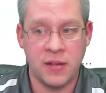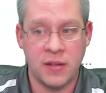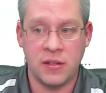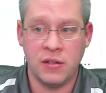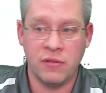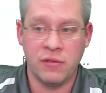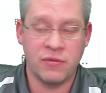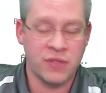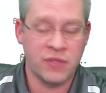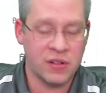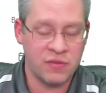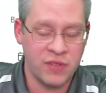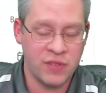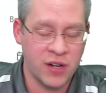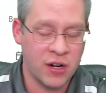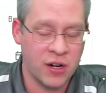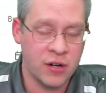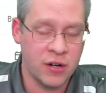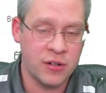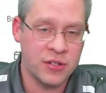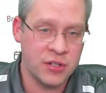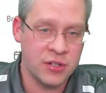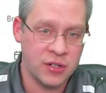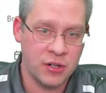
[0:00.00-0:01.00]
you've
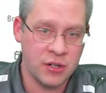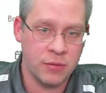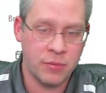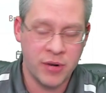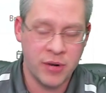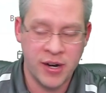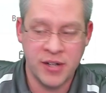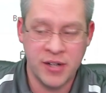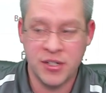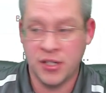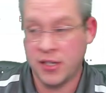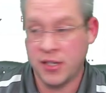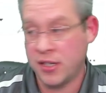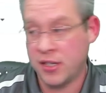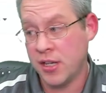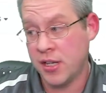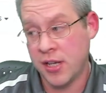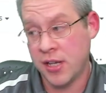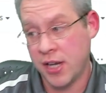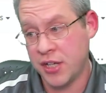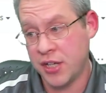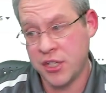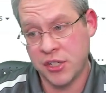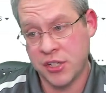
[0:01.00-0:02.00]
configured to your branch, and
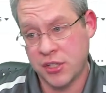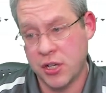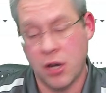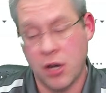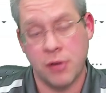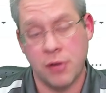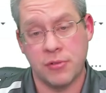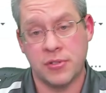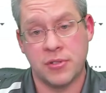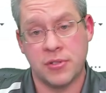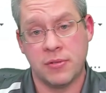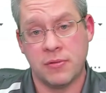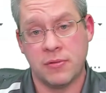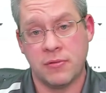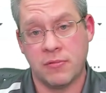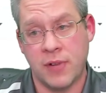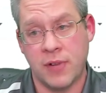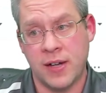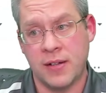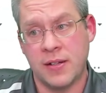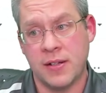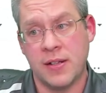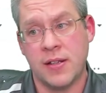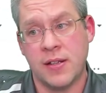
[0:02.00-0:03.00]
it just goes,
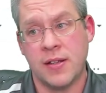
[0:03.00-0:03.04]
right?